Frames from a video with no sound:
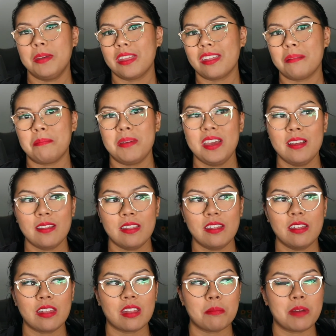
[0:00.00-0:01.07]
bits and
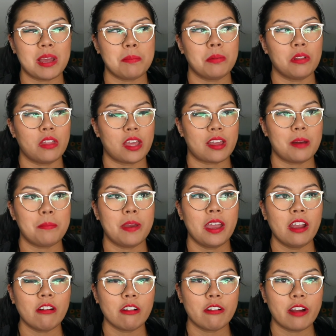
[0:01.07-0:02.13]
pieces. I might put like a
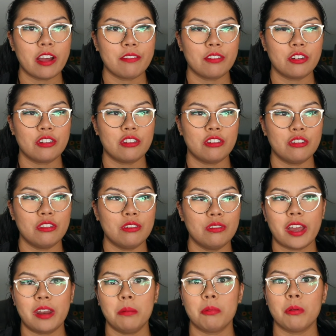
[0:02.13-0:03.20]
paragraph or two,
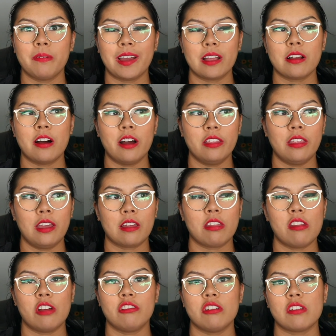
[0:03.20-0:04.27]
kind of provide context,
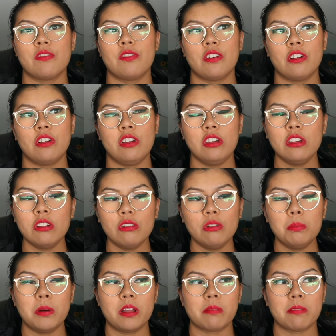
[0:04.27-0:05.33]
not just for you,
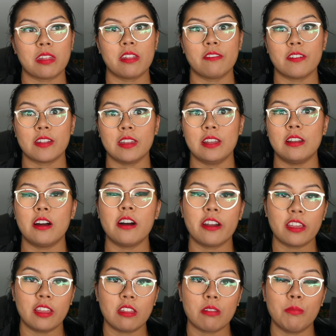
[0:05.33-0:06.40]
but specifically the
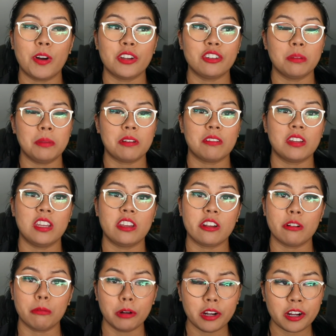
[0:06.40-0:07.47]
audience watching me critique
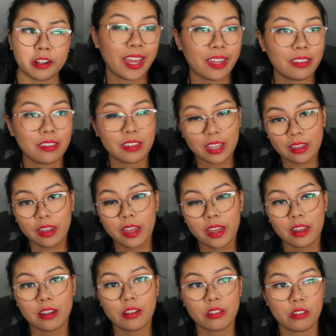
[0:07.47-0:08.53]
your work. And the
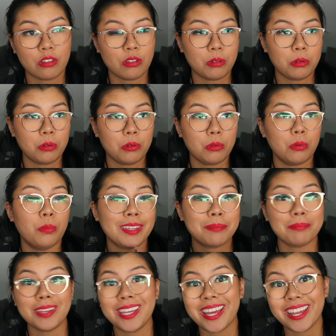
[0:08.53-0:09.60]
deadline to give
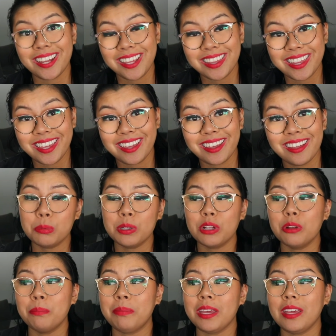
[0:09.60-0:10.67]
me anything will
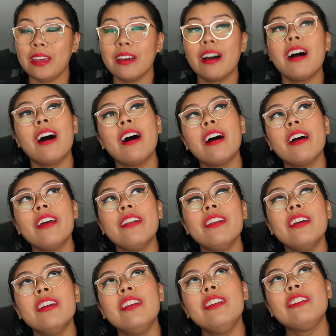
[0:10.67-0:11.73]
be on
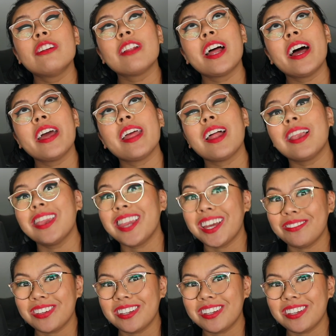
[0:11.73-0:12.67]
July 11th.